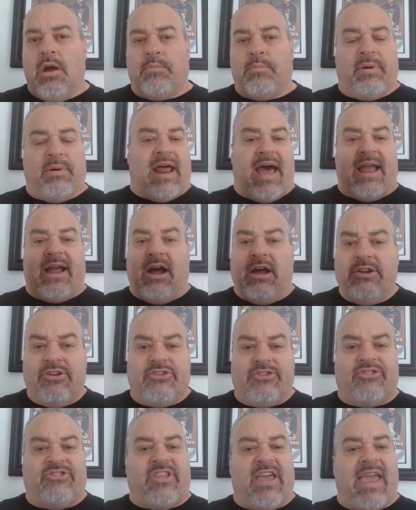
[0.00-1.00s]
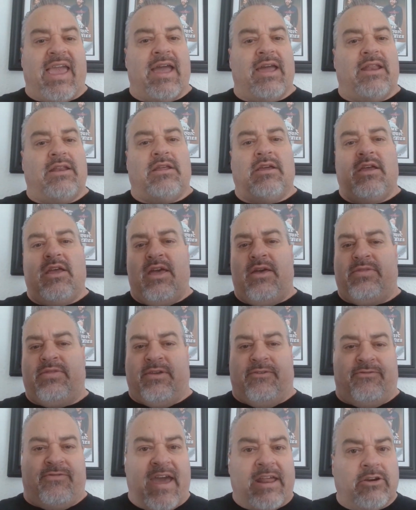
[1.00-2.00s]
But I understand the
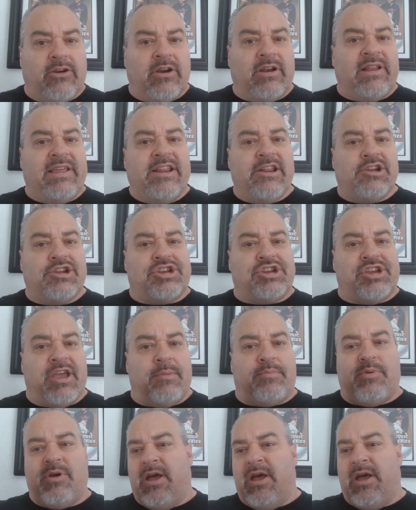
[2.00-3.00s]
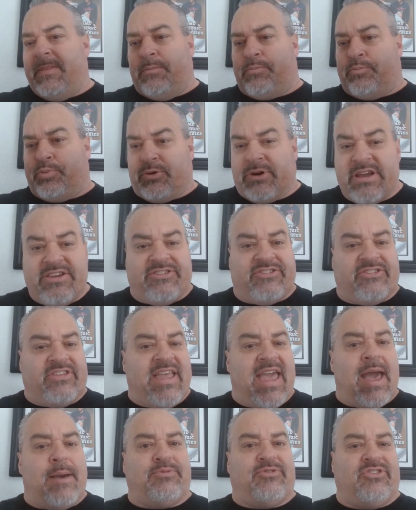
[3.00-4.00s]
veteran leadership, the
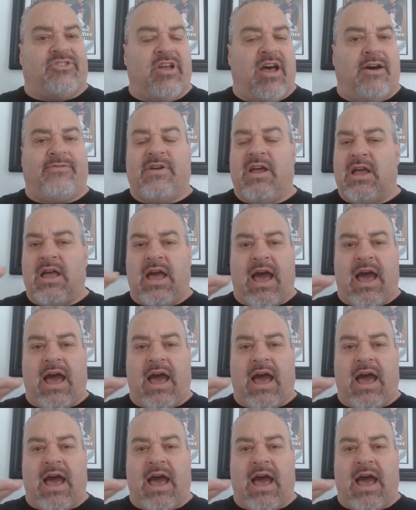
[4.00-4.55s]
pre-snap stuff.